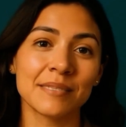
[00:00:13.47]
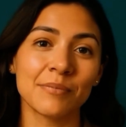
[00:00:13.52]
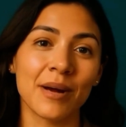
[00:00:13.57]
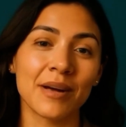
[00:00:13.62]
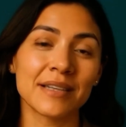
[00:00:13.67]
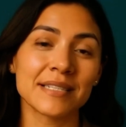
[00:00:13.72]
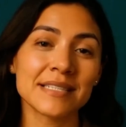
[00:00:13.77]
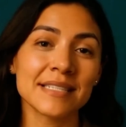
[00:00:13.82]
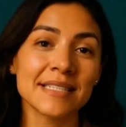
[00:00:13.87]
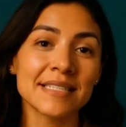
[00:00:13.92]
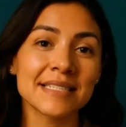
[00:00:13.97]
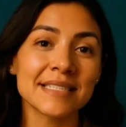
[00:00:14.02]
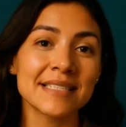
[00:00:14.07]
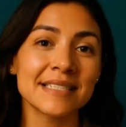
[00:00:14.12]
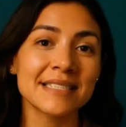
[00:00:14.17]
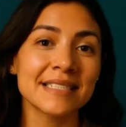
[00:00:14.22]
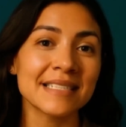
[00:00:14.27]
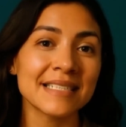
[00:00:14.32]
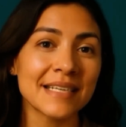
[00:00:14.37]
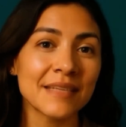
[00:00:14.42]
about
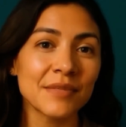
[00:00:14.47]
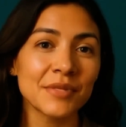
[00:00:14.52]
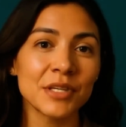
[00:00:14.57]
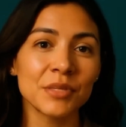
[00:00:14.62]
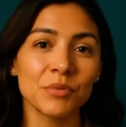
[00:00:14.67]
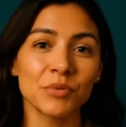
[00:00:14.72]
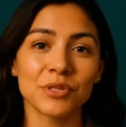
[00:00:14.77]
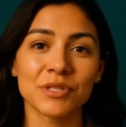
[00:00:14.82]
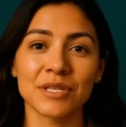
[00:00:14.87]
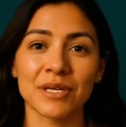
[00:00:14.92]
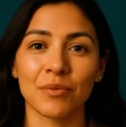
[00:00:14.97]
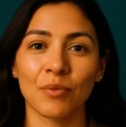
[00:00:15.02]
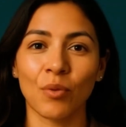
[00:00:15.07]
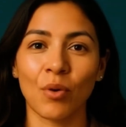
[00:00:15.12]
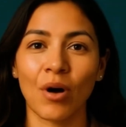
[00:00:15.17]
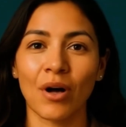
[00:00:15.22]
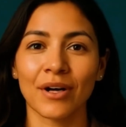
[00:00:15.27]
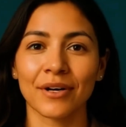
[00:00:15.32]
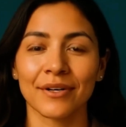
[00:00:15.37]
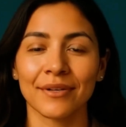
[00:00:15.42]
60 to 70%
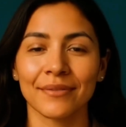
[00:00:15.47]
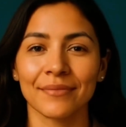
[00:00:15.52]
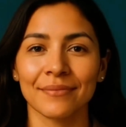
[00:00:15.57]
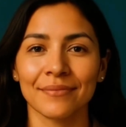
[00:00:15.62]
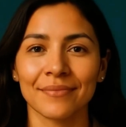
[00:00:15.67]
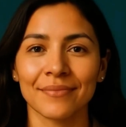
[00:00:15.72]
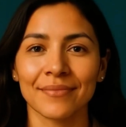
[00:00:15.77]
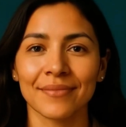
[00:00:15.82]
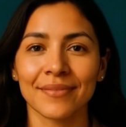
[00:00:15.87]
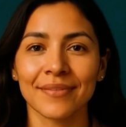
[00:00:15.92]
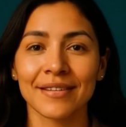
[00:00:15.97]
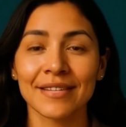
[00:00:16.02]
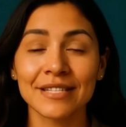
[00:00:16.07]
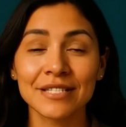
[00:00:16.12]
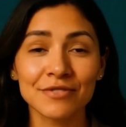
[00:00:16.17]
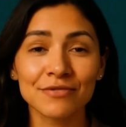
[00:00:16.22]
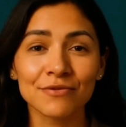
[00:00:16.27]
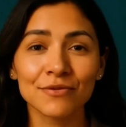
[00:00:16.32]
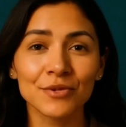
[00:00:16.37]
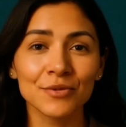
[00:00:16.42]
water.
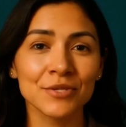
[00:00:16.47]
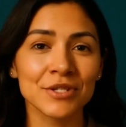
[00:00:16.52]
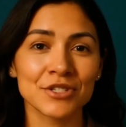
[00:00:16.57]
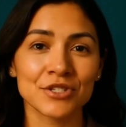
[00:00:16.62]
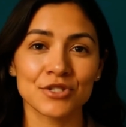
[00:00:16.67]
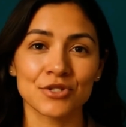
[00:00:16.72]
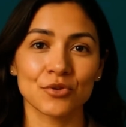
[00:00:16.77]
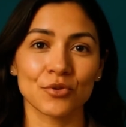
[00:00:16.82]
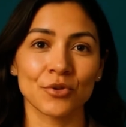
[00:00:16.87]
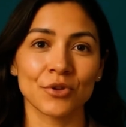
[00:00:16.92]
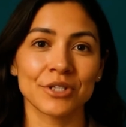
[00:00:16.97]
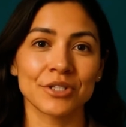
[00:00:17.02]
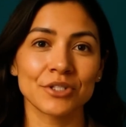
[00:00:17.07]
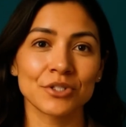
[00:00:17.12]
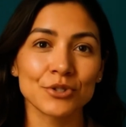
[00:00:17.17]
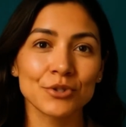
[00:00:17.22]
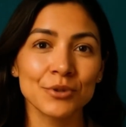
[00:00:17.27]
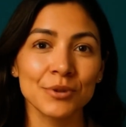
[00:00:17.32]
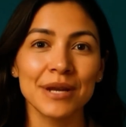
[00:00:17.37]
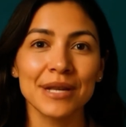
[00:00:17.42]
This fluid is stored in
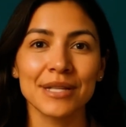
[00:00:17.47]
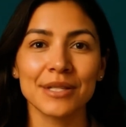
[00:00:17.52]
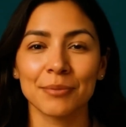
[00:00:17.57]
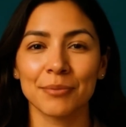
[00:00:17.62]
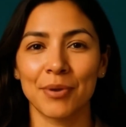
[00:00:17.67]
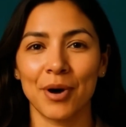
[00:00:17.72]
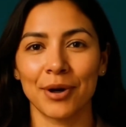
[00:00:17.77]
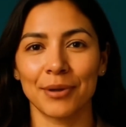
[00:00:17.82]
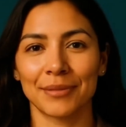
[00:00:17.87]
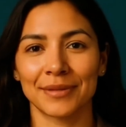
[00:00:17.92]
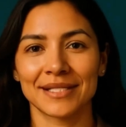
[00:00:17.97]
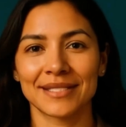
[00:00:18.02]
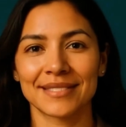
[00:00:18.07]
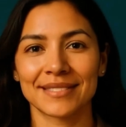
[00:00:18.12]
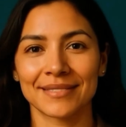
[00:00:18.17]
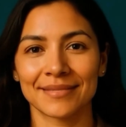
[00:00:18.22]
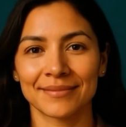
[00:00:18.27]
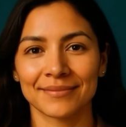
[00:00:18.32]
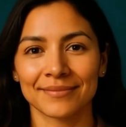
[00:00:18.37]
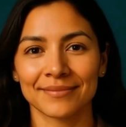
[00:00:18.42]
two main
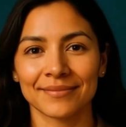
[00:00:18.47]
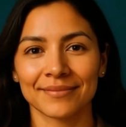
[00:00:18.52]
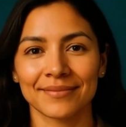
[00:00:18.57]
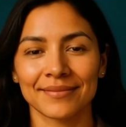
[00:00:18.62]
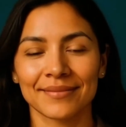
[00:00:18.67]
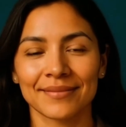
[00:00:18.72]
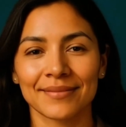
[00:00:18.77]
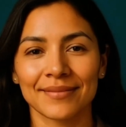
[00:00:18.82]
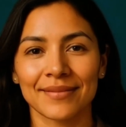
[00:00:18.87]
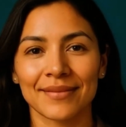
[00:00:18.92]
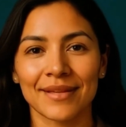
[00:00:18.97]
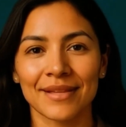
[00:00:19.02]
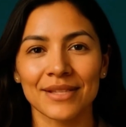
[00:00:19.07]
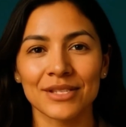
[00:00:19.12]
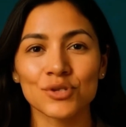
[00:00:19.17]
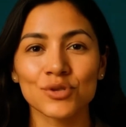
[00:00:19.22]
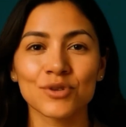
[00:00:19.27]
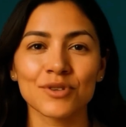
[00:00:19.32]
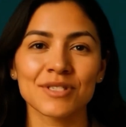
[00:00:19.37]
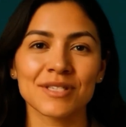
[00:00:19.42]
compartments.
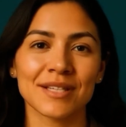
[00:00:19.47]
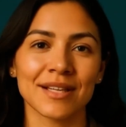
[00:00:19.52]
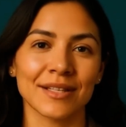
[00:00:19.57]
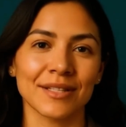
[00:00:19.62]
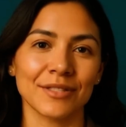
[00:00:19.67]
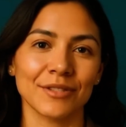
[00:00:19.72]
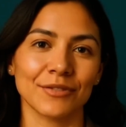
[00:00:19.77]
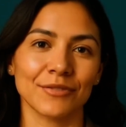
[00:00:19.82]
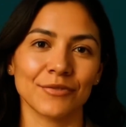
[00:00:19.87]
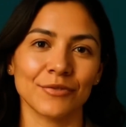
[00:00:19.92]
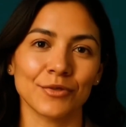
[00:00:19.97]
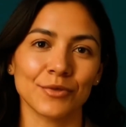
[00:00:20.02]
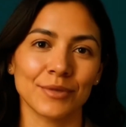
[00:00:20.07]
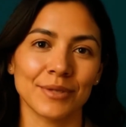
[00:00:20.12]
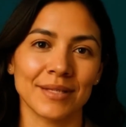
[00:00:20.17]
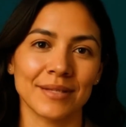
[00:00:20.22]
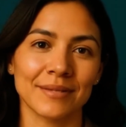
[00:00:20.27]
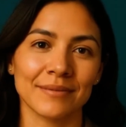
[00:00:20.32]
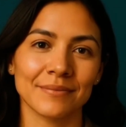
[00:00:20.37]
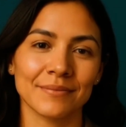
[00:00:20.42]
Intracellular
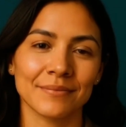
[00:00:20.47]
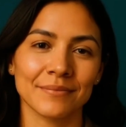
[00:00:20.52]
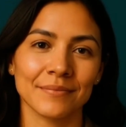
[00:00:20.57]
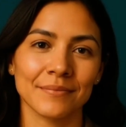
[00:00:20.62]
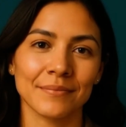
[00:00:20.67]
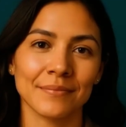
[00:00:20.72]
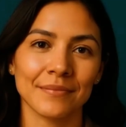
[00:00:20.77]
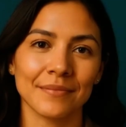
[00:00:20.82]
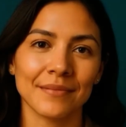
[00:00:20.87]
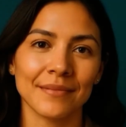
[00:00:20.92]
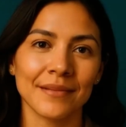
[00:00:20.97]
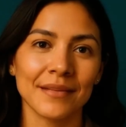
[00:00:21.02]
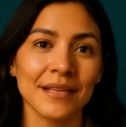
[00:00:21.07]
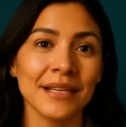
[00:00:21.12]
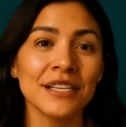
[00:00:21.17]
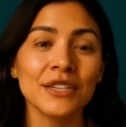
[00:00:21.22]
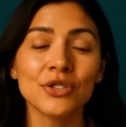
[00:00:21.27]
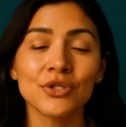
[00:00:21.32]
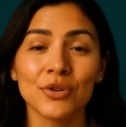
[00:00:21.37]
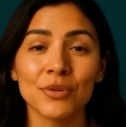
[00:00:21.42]
fluid.
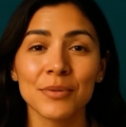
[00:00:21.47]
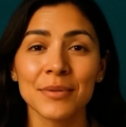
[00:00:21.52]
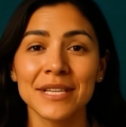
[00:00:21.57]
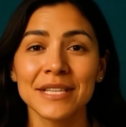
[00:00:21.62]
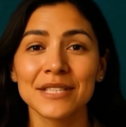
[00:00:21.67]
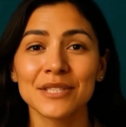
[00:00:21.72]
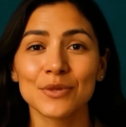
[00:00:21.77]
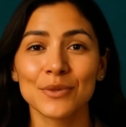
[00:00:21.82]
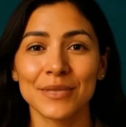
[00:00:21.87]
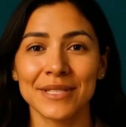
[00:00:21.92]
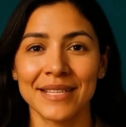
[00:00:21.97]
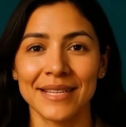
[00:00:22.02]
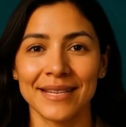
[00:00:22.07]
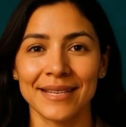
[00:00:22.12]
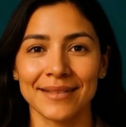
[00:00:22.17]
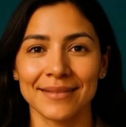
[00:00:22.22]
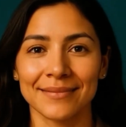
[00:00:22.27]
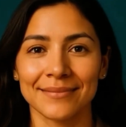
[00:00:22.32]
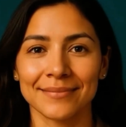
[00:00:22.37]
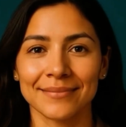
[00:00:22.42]
Intra means
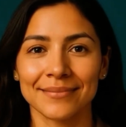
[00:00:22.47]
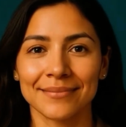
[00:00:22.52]
within.